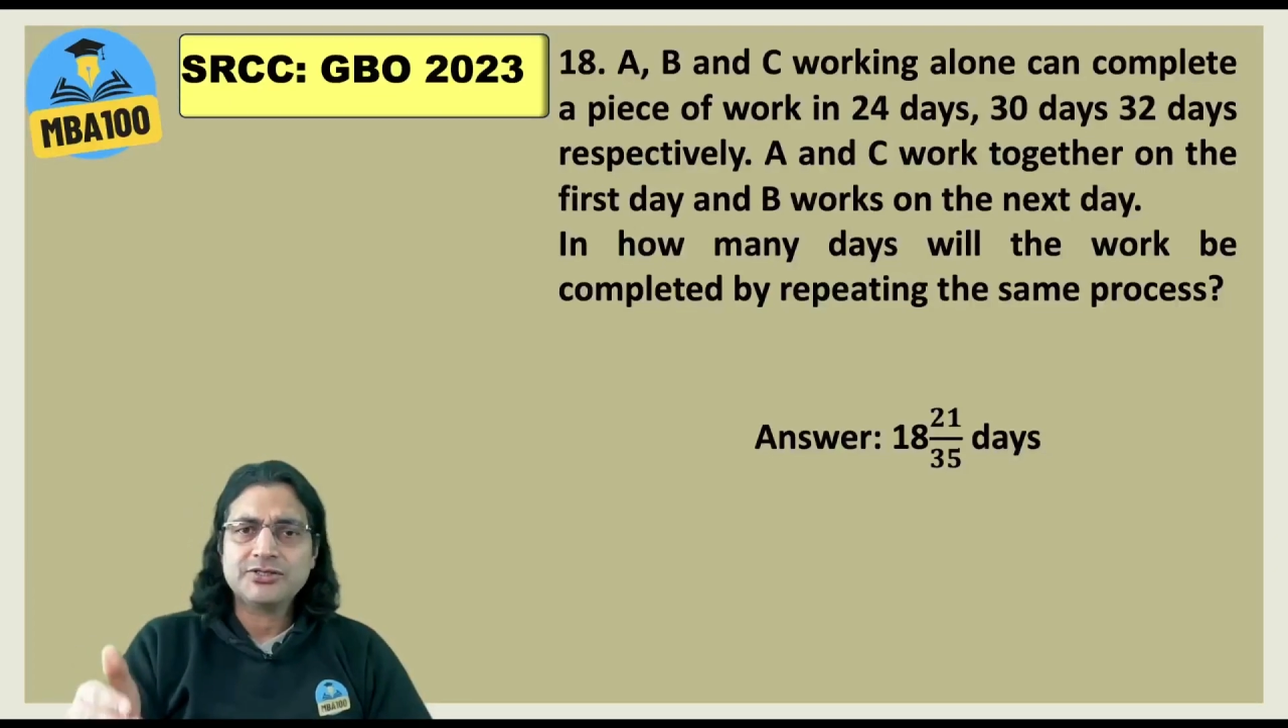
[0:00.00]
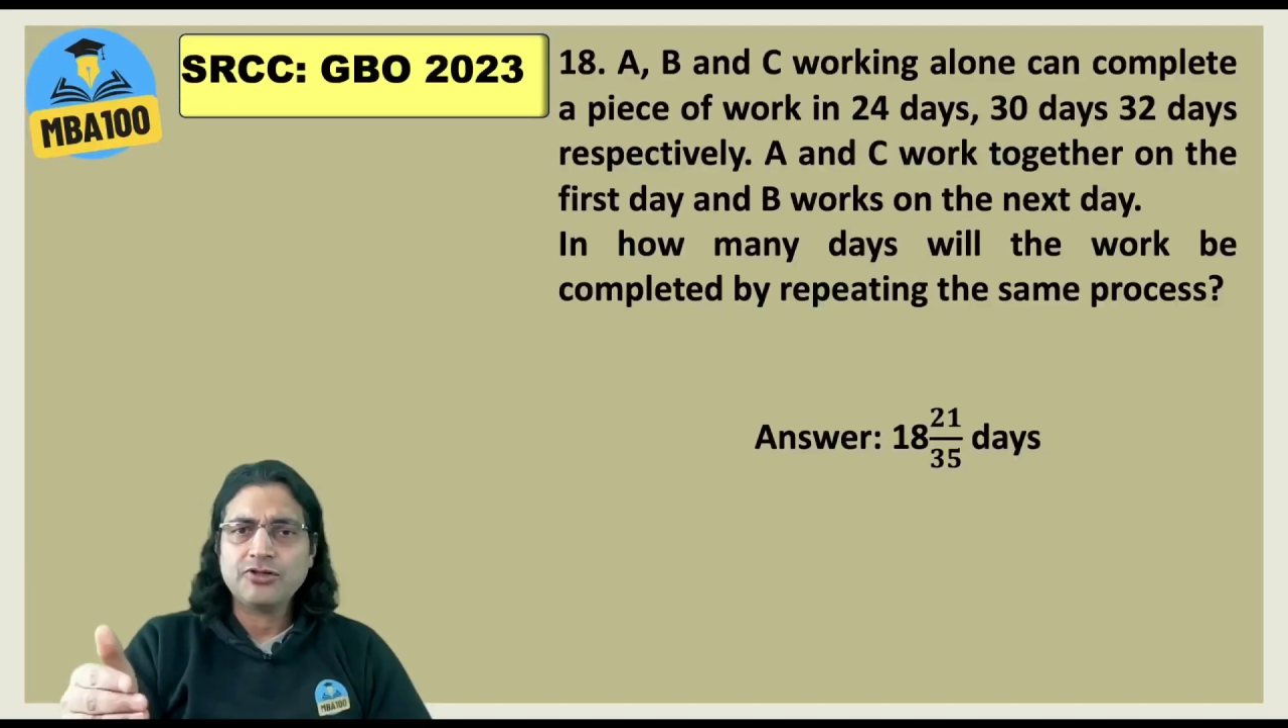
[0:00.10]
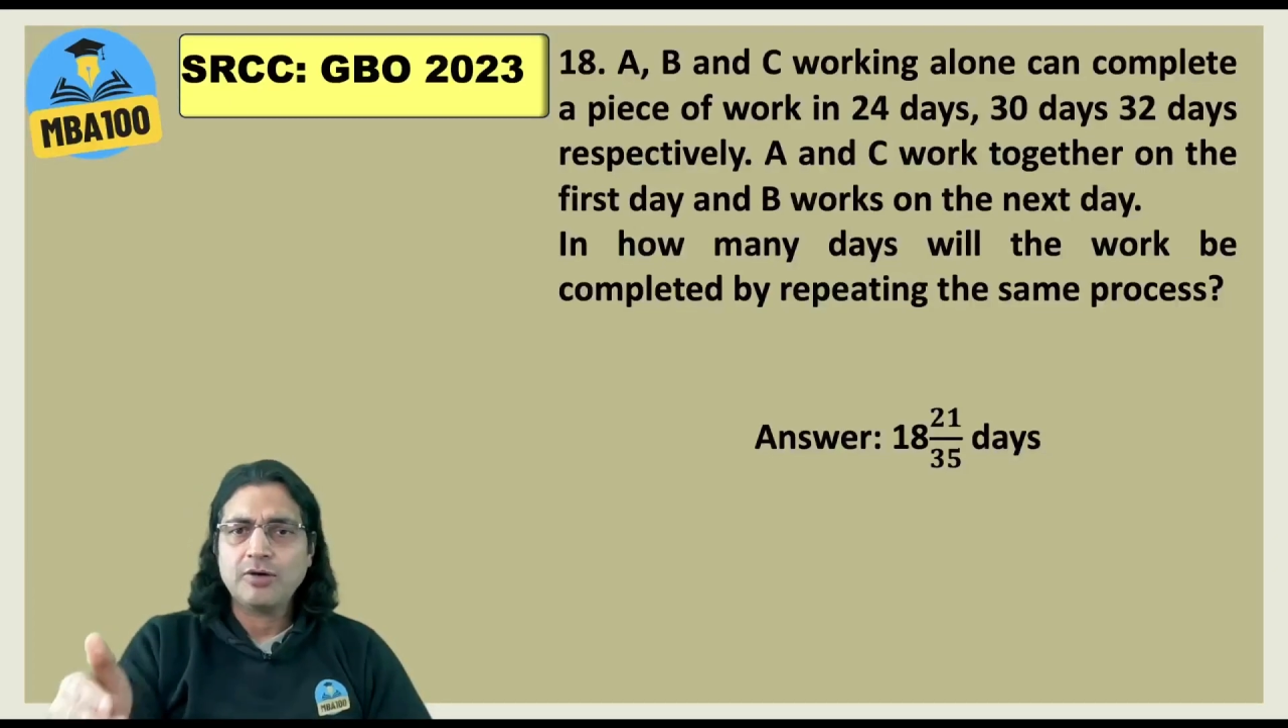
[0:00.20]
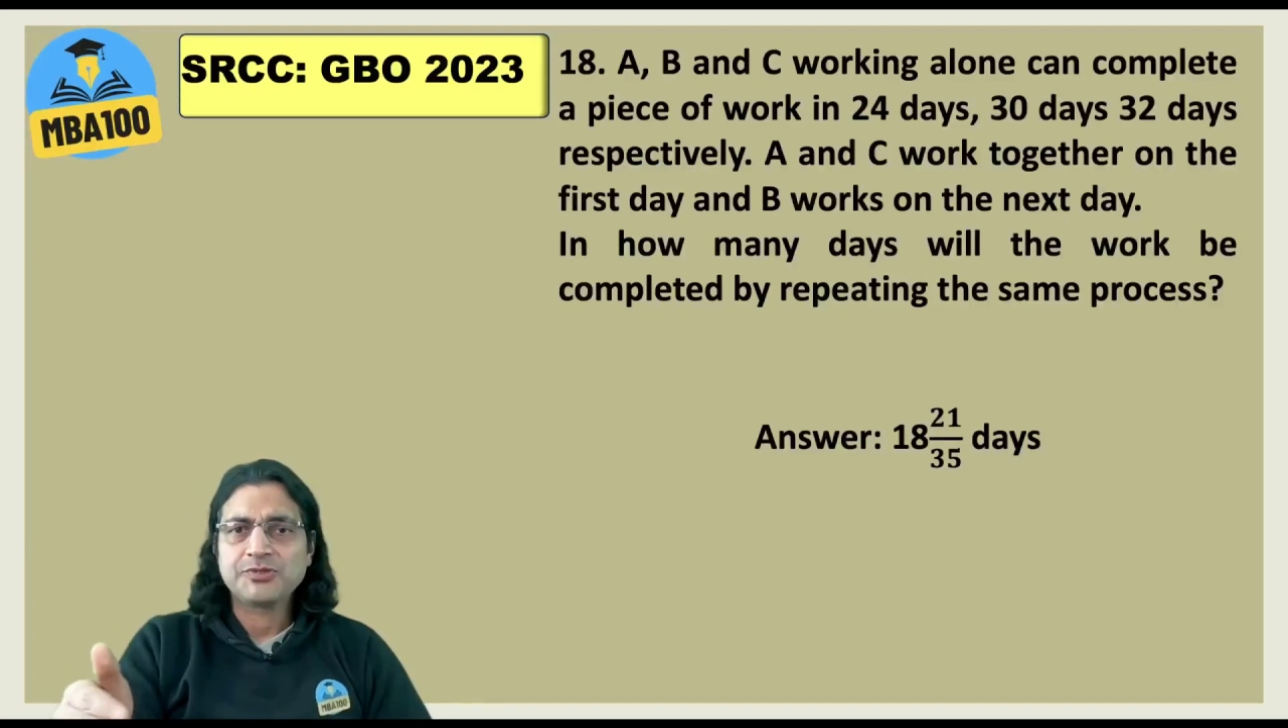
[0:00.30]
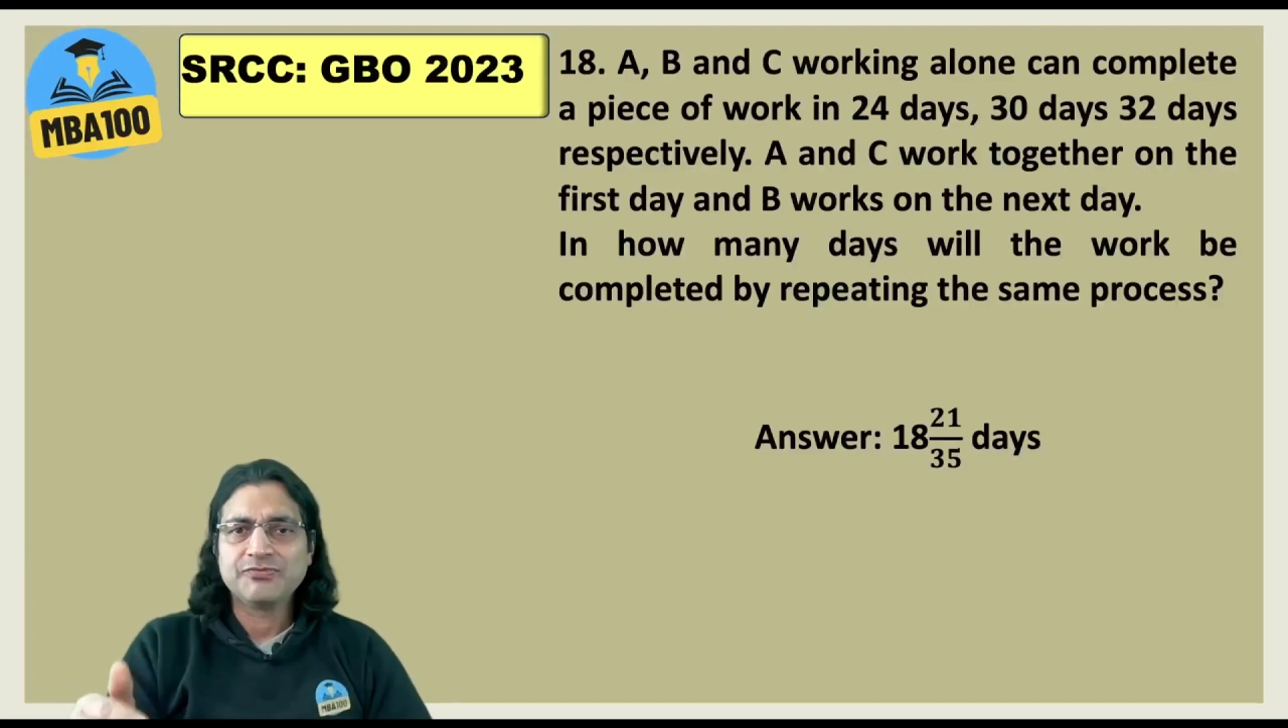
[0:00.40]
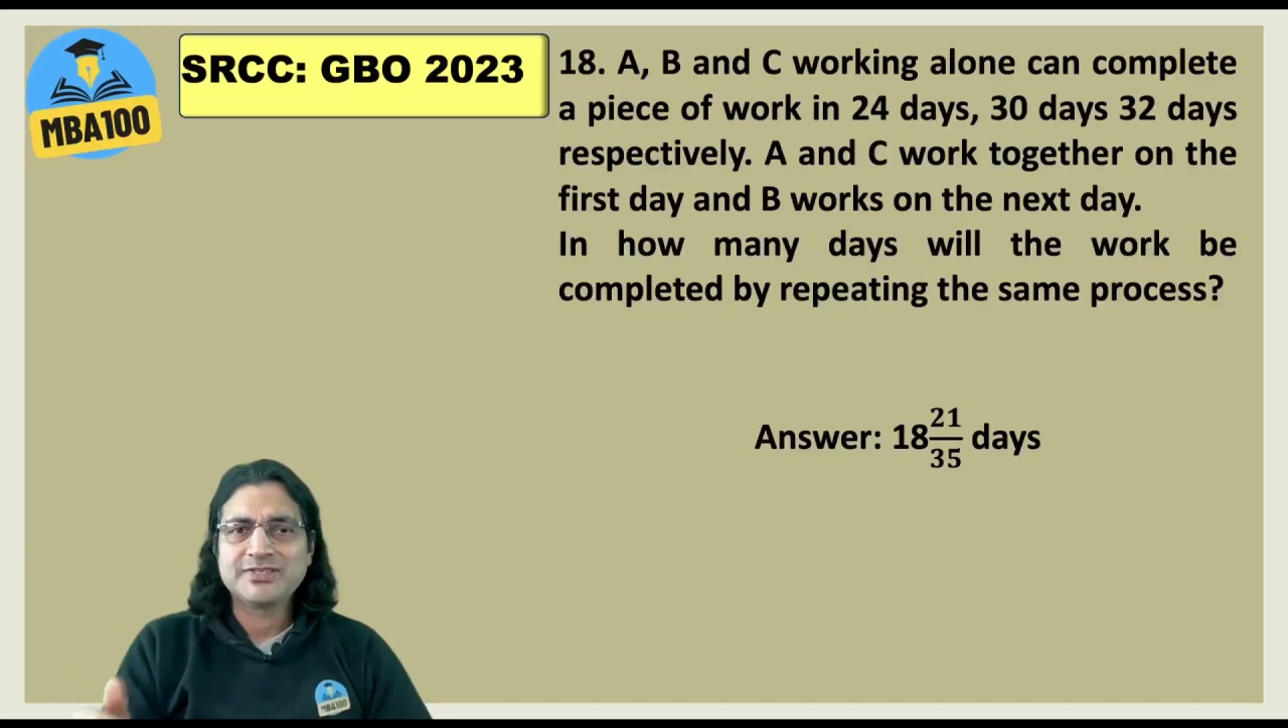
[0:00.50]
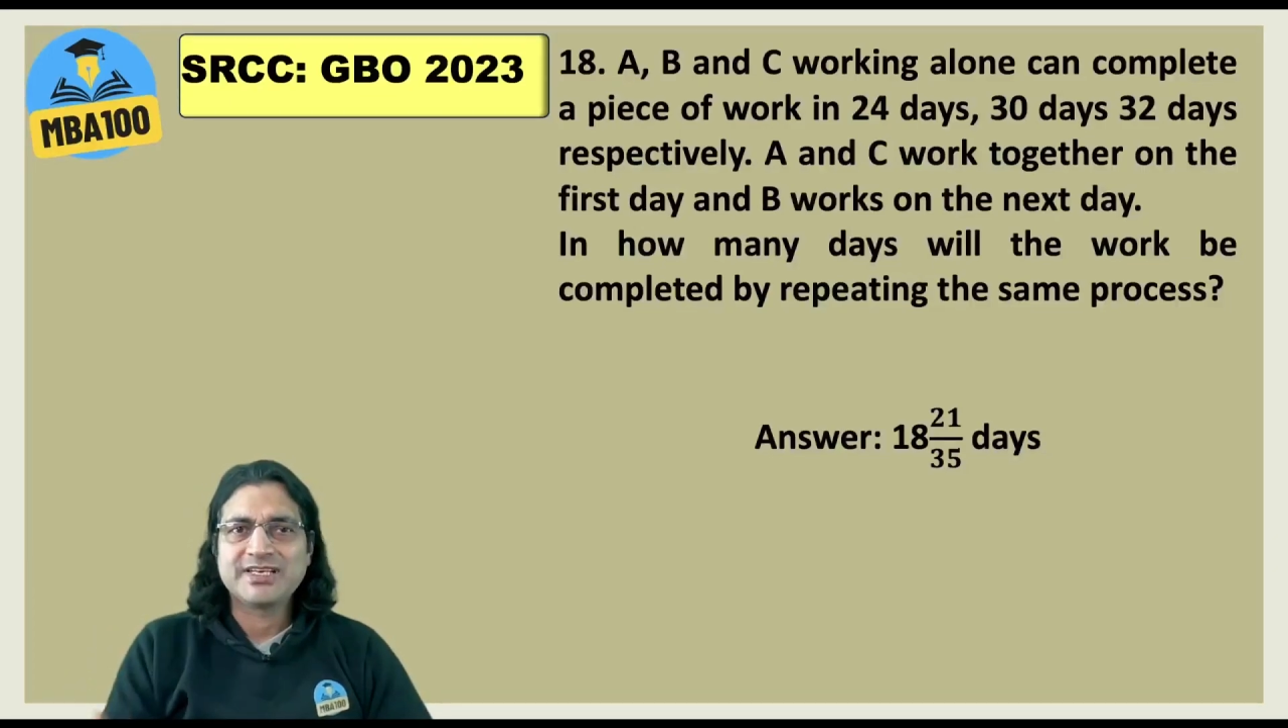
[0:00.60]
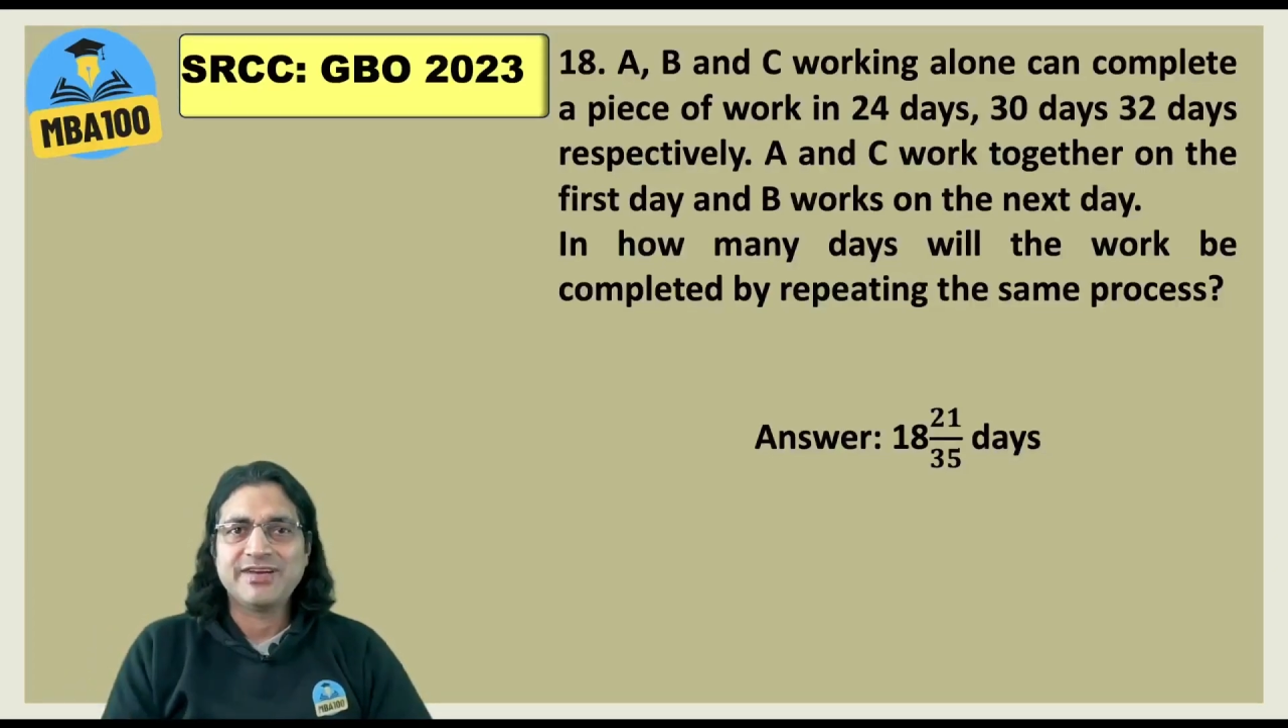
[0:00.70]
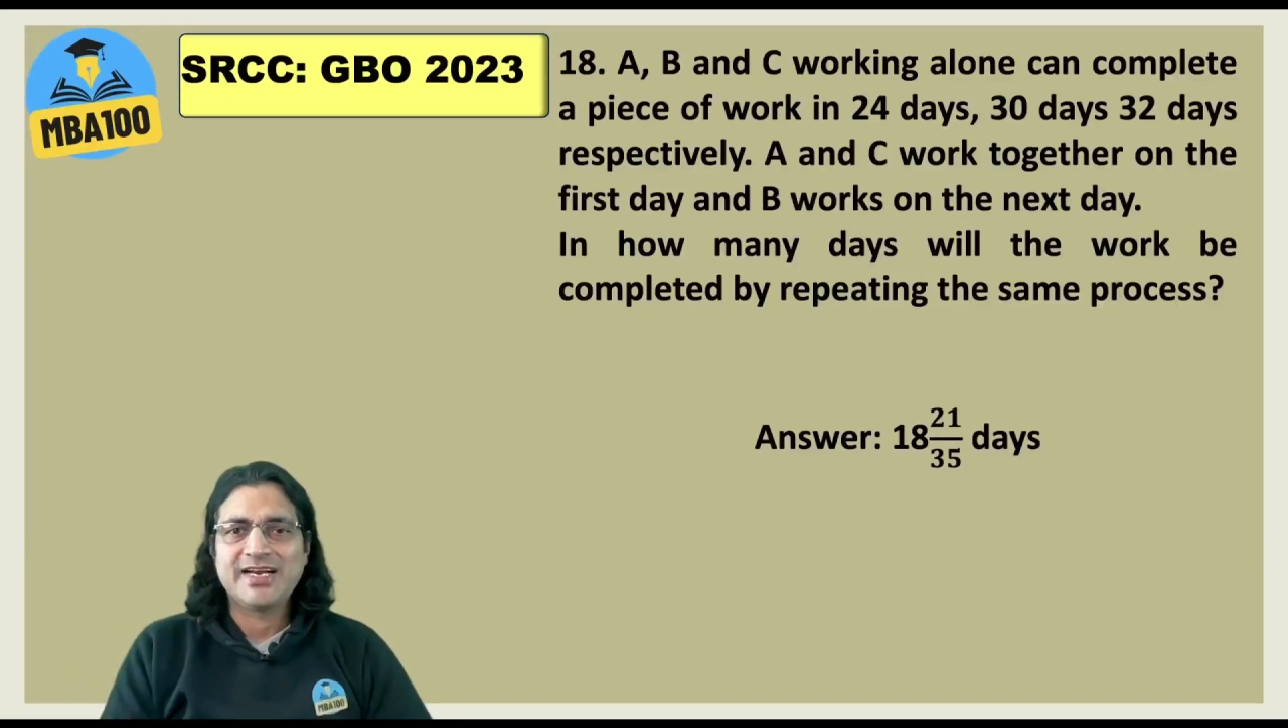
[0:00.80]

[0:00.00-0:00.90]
the option was given